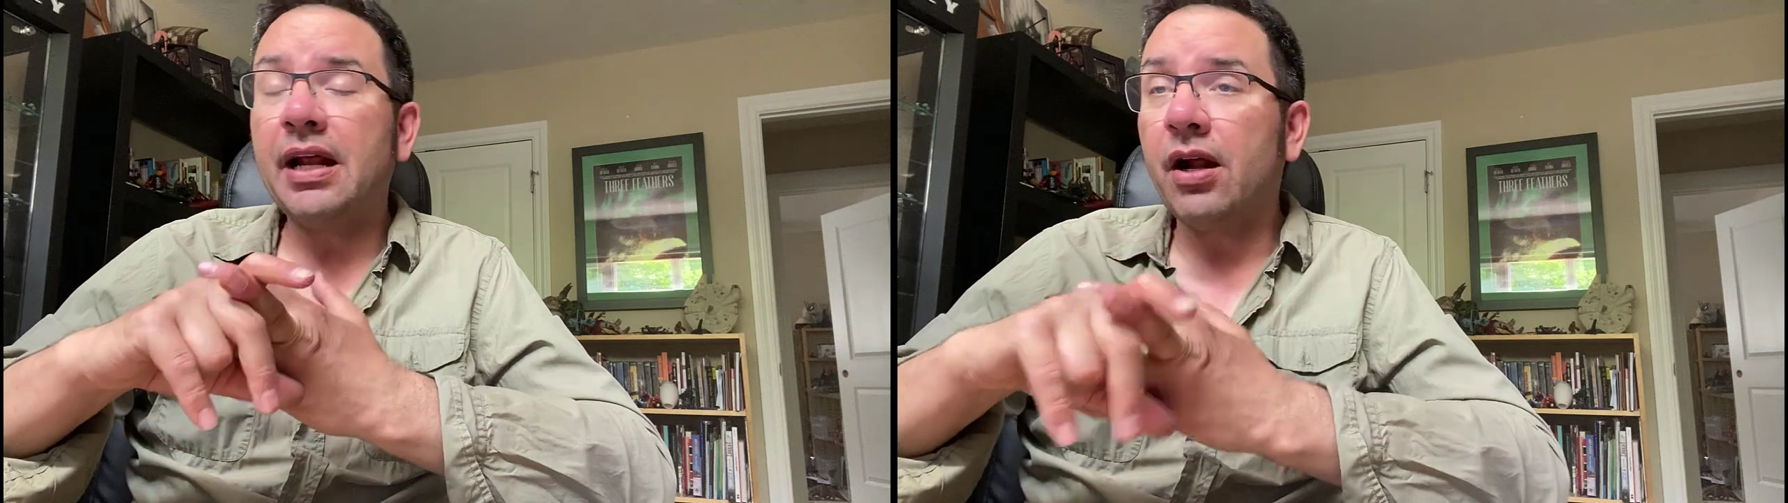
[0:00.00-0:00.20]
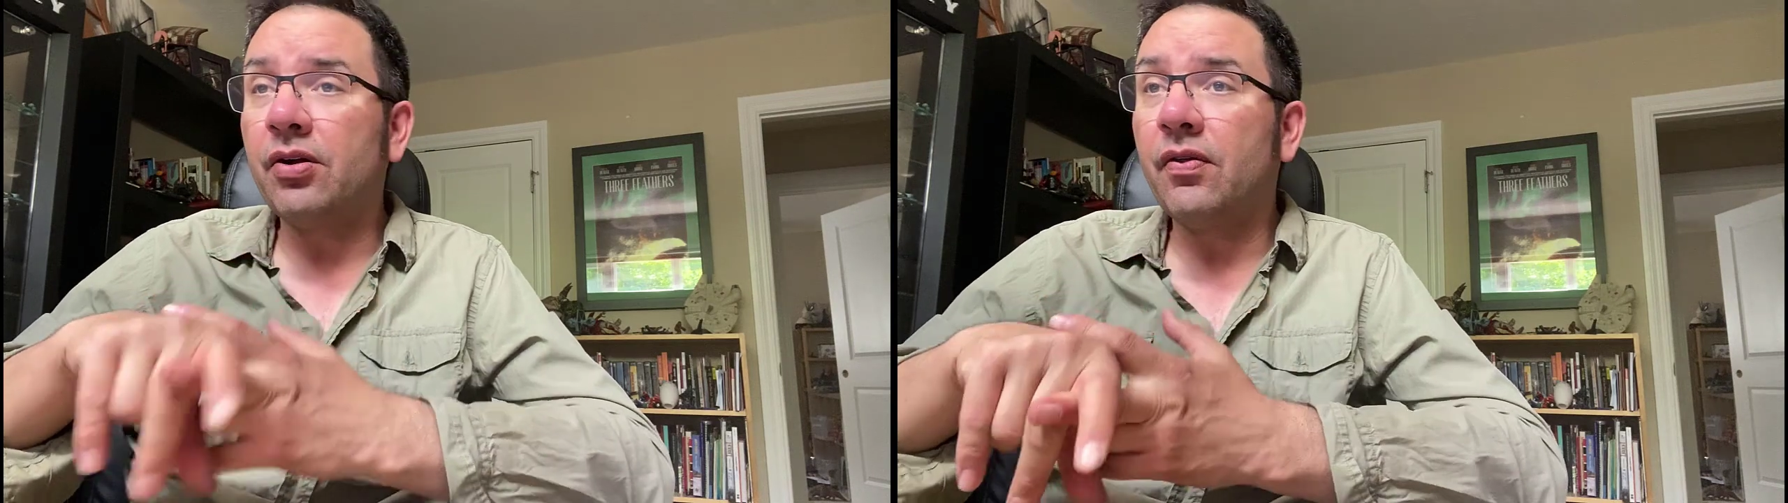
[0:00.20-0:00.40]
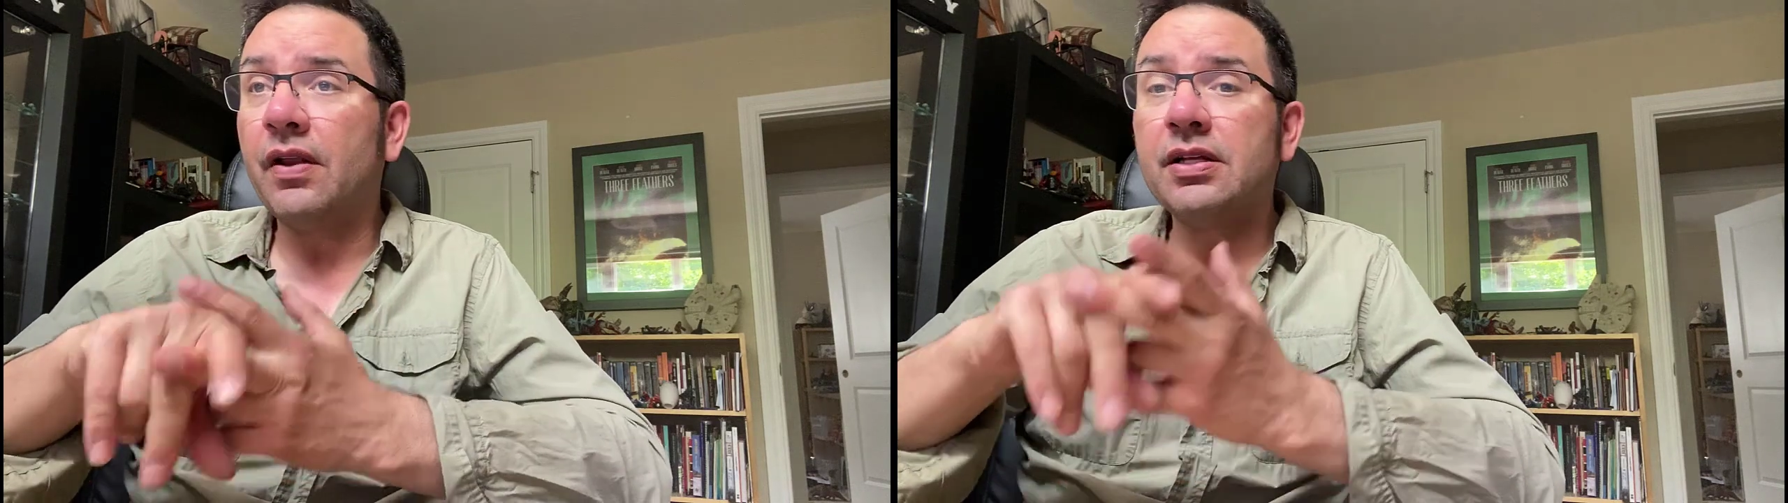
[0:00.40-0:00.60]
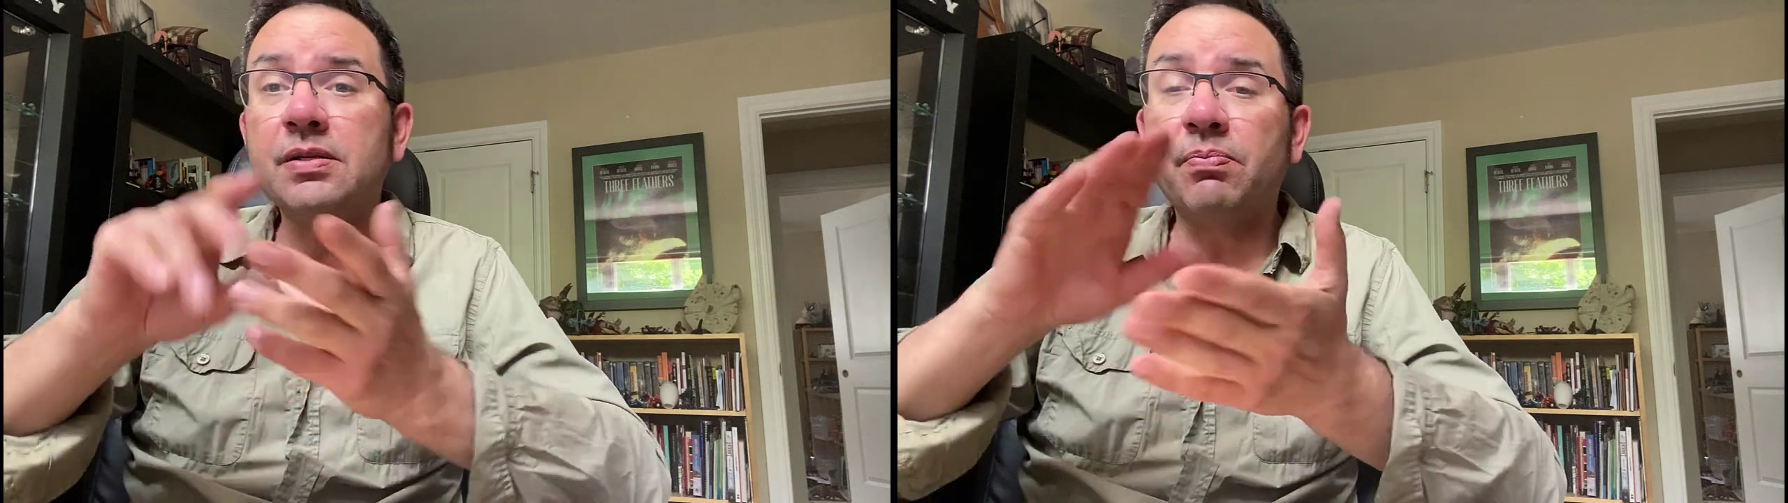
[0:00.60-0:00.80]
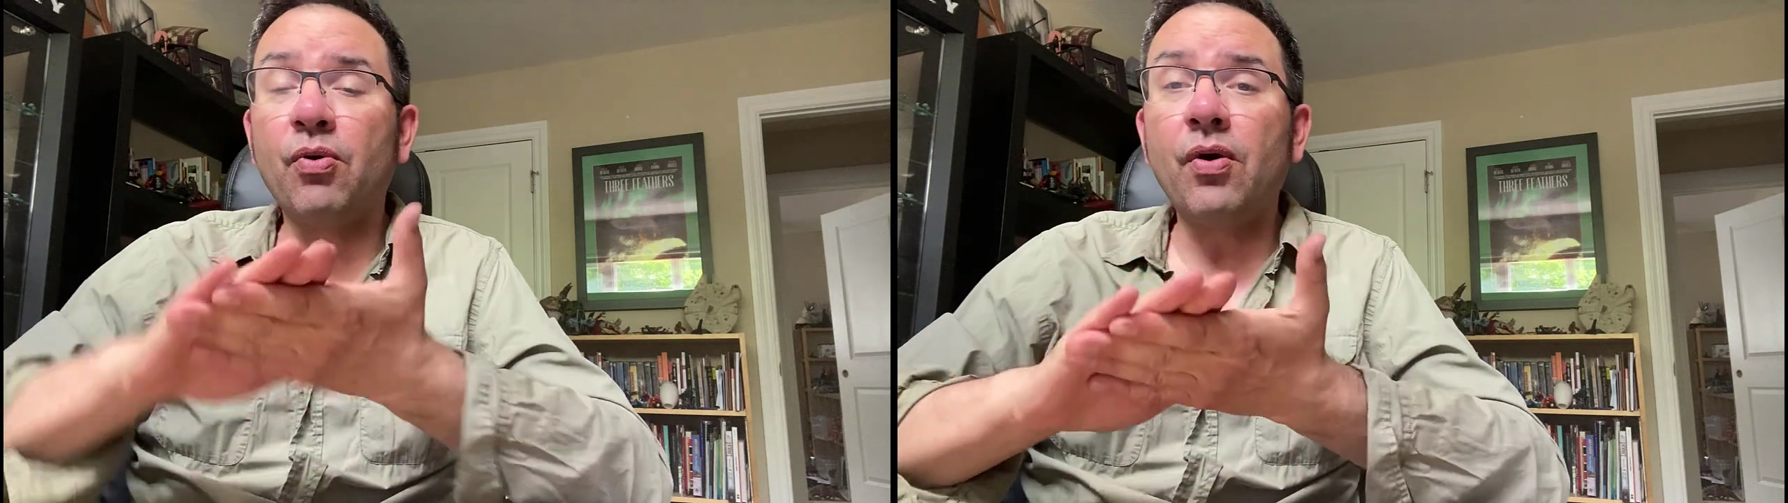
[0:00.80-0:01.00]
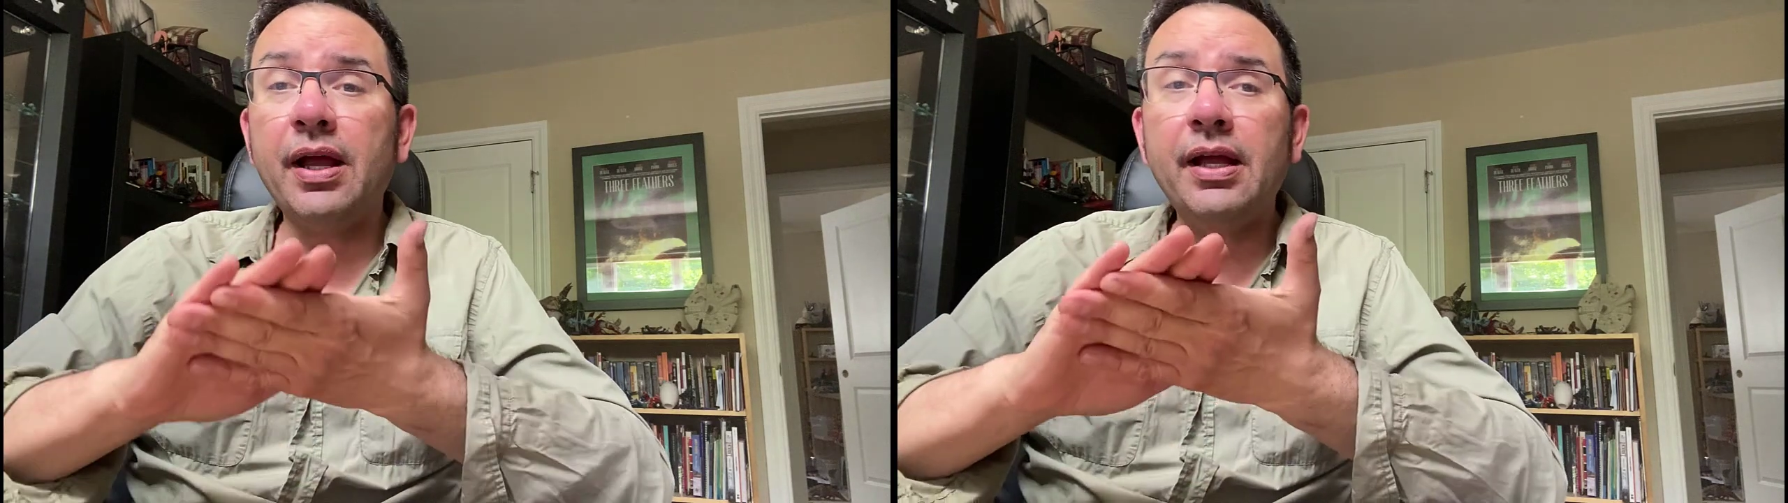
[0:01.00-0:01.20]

character that is a boy,